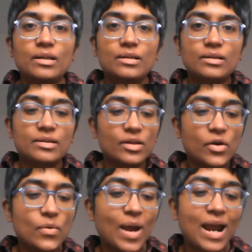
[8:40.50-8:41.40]

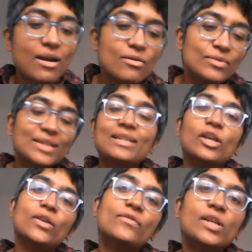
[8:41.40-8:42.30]
So how does
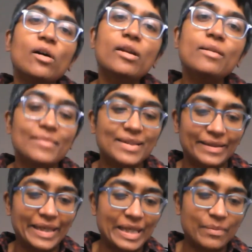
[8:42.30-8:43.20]
Lifetimes
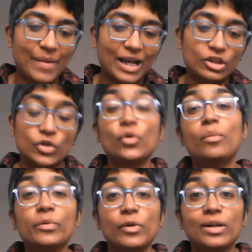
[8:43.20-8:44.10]
link back to
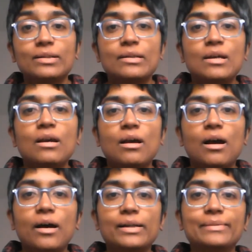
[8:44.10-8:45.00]
Commonword?
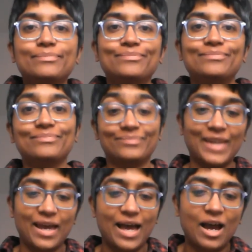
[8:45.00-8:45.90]

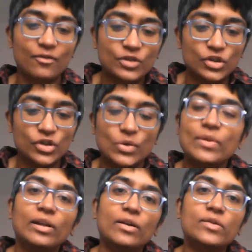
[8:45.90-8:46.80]
After doing the
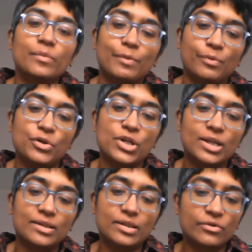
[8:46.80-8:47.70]
Lifetimes
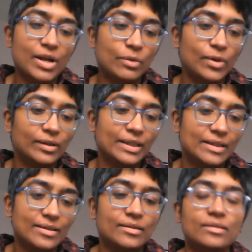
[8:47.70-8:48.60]
project, Greg
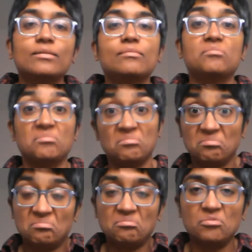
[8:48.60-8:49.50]
Wilkinson
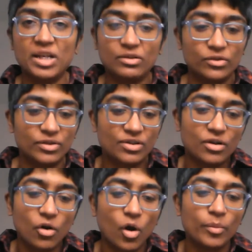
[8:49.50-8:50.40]
went on to
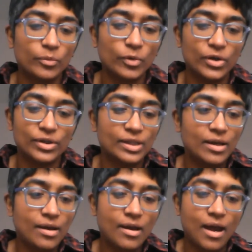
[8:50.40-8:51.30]
start Commonword,
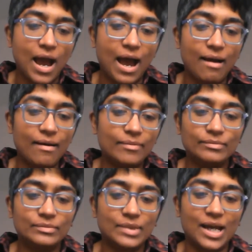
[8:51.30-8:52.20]
and
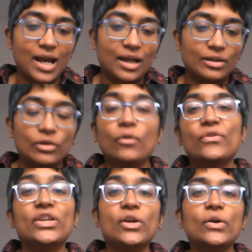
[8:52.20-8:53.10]
a lot of
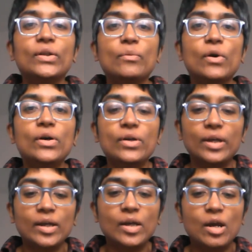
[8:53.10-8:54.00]
the early
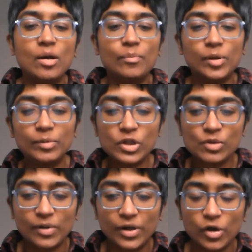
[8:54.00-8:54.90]
work published
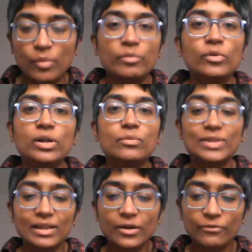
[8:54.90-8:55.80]
by Commonword was
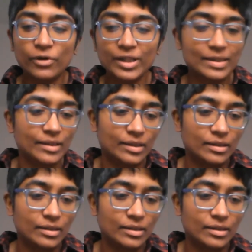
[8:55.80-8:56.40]
life writing,